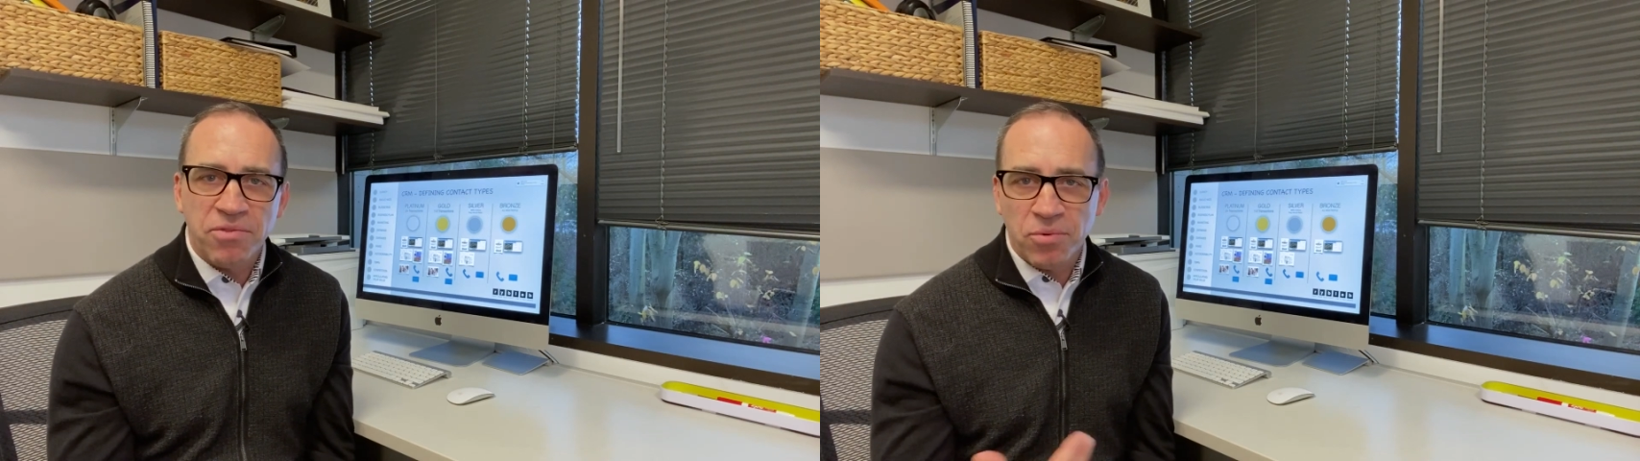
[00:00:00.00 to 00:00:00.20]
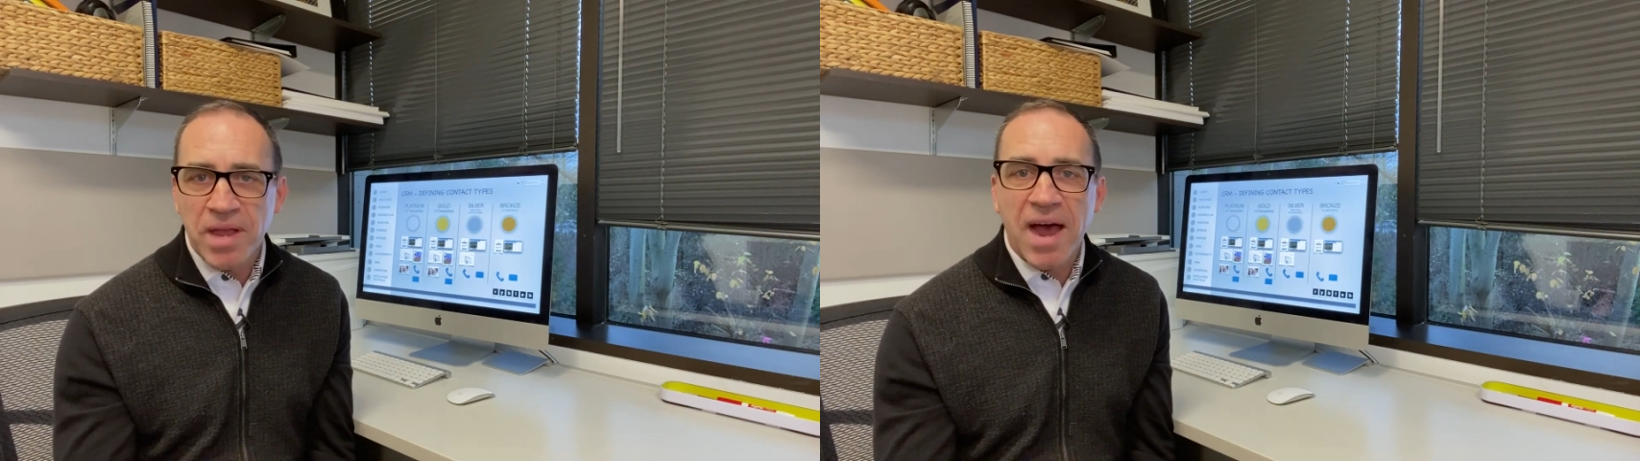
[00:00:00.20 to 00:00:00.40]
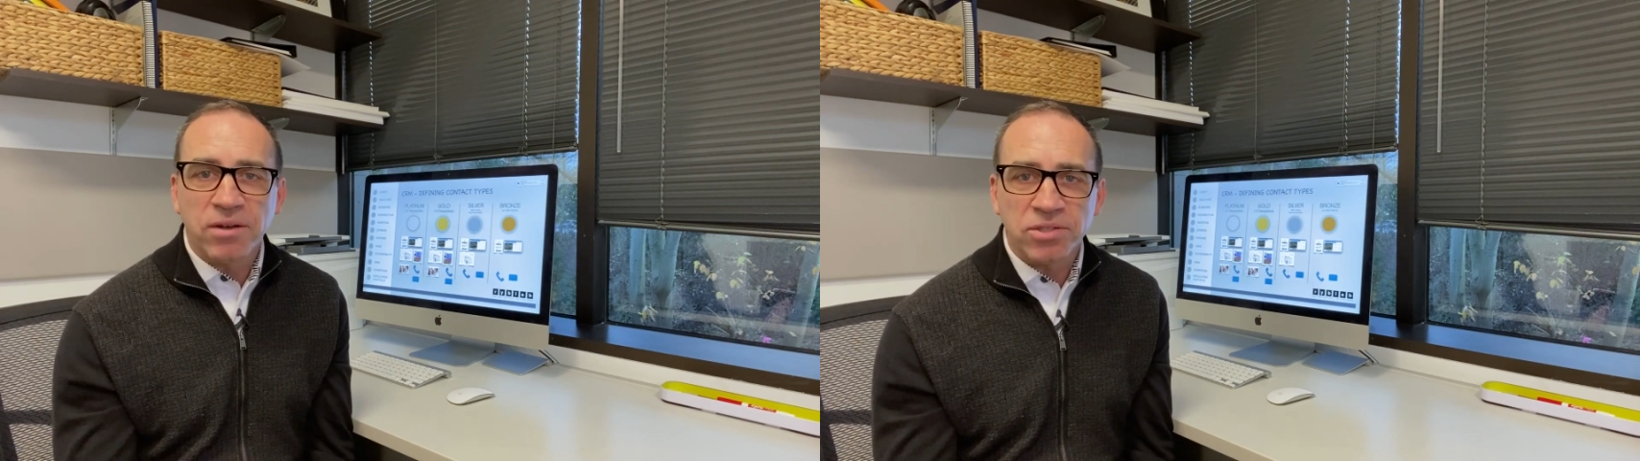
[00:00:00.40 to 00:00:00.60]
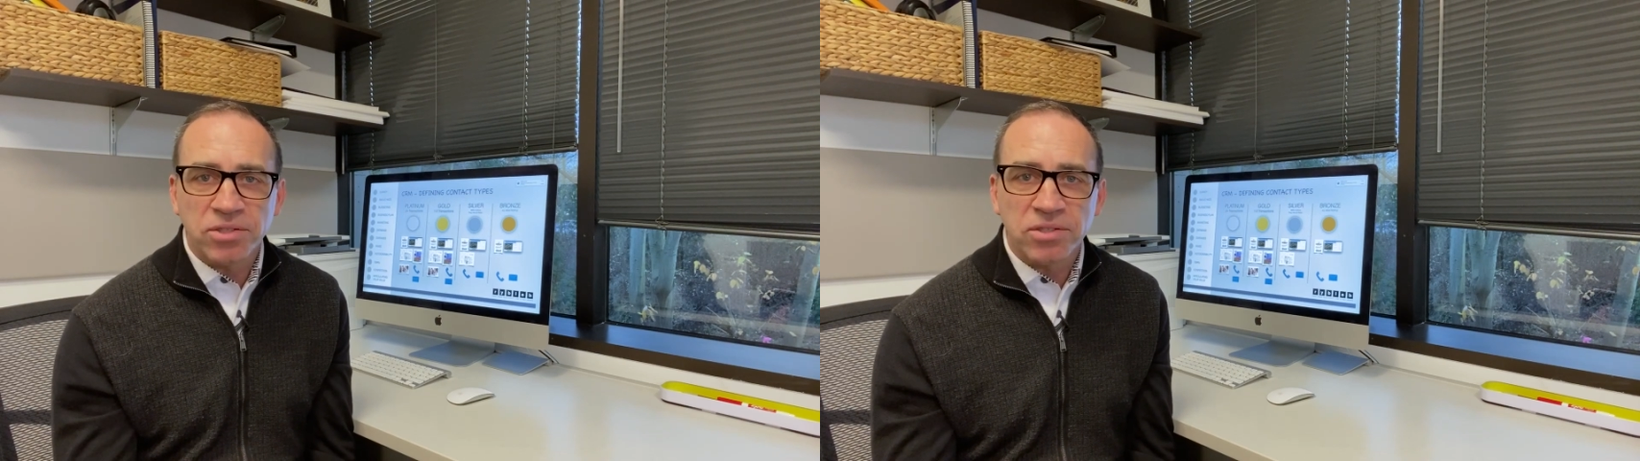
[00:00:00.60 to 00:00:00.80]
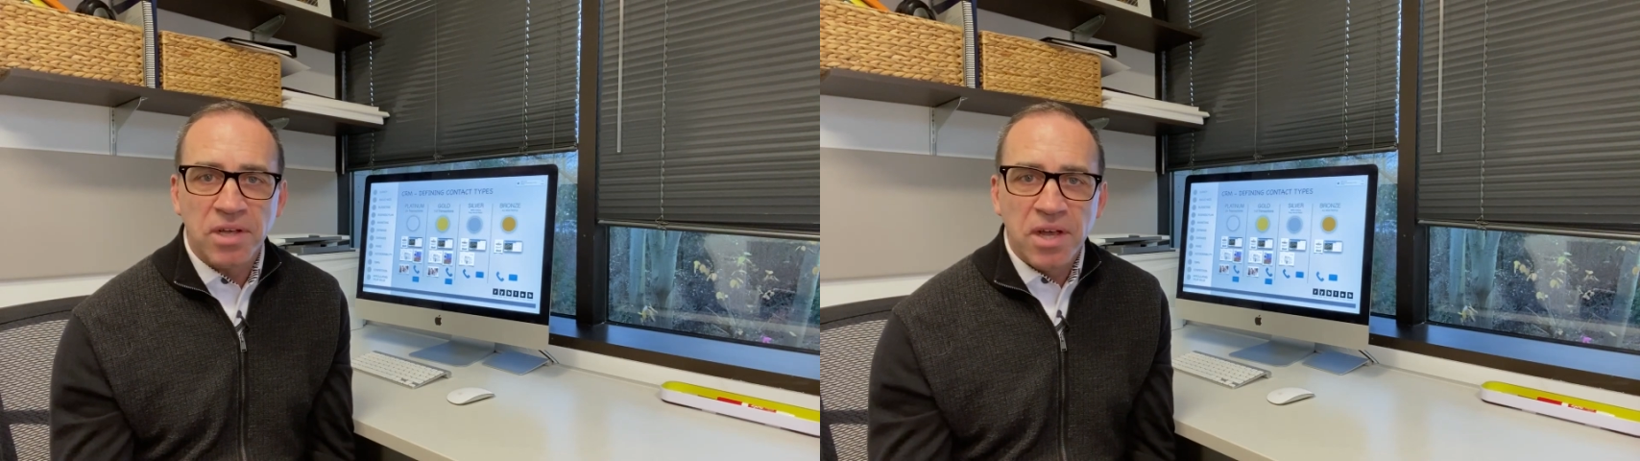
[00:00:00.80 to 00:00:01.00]
3
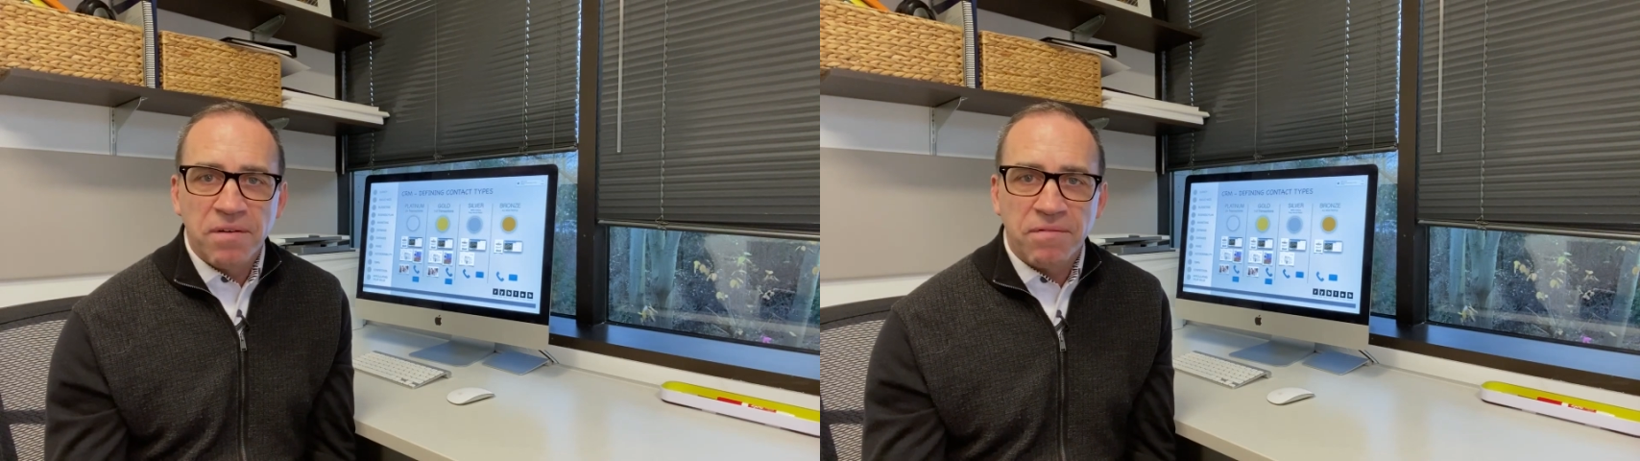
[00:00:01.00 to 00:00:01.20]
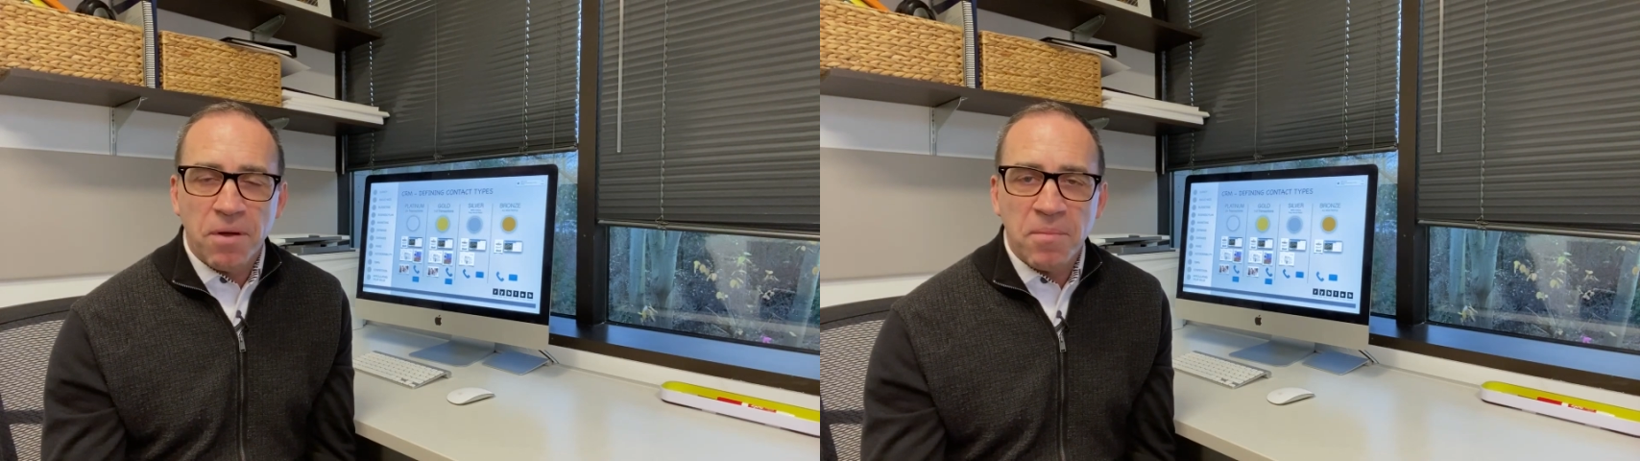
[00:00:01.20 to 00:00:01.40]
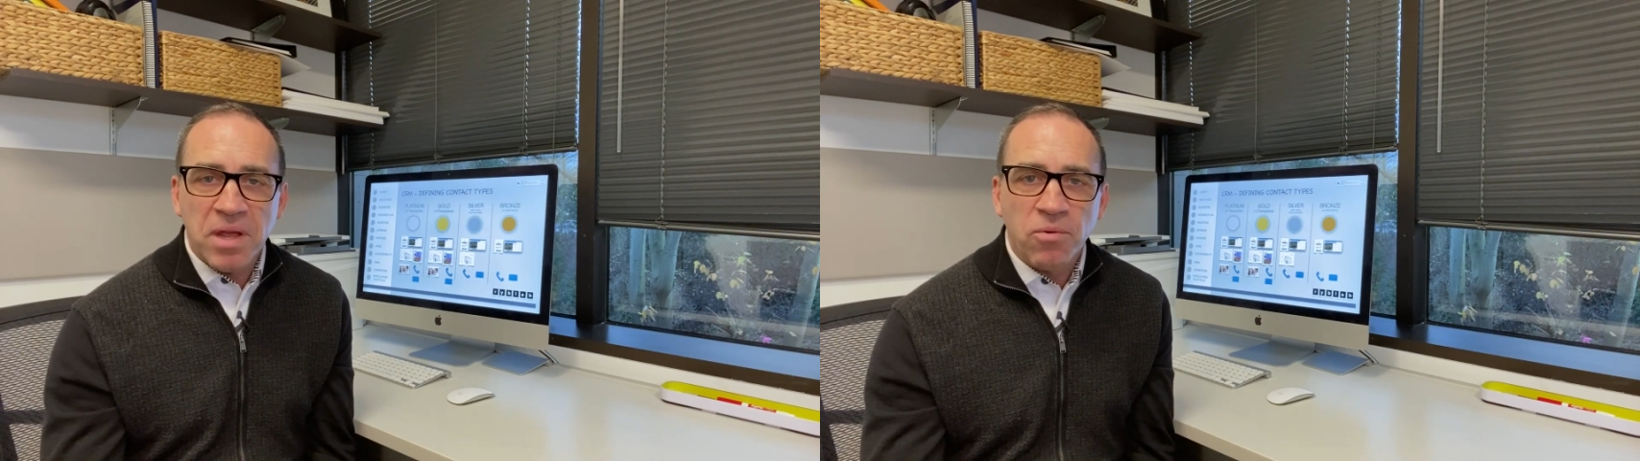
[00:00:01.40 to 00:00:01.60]
houses from me.